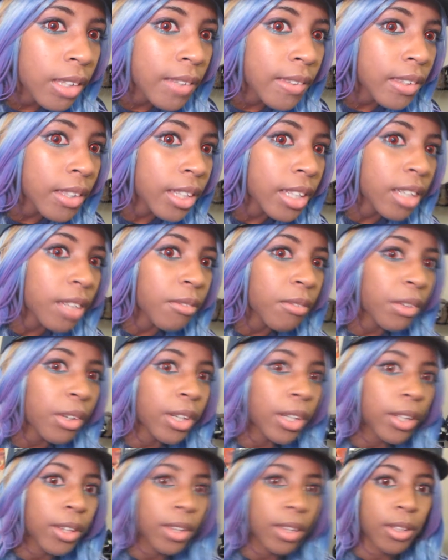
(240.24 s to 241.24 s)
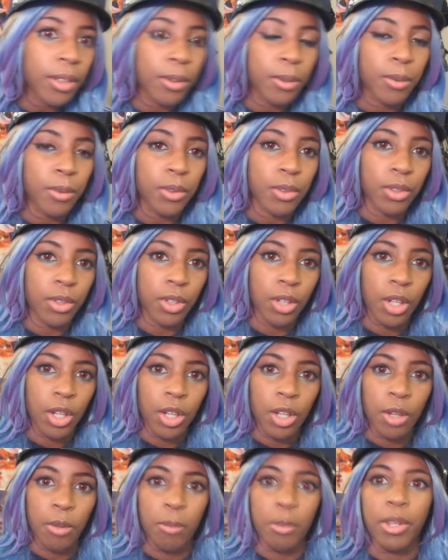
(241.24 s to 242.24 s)
unless I get very close,
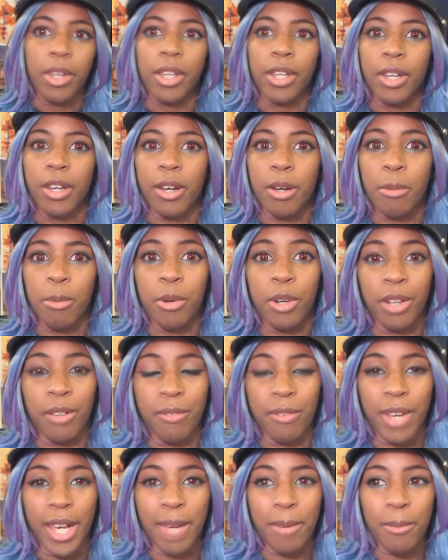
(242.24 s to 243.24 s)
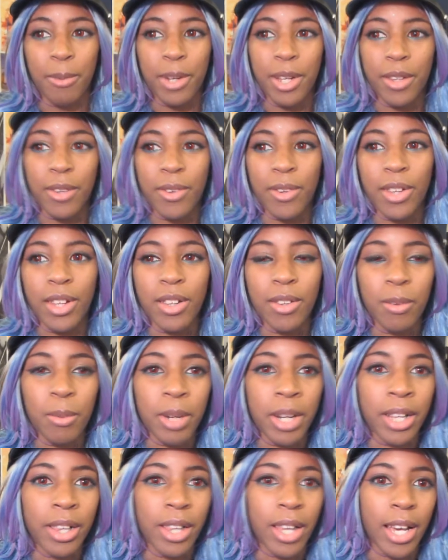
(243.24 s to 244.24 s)
but they are pretty vibrant, so that's what I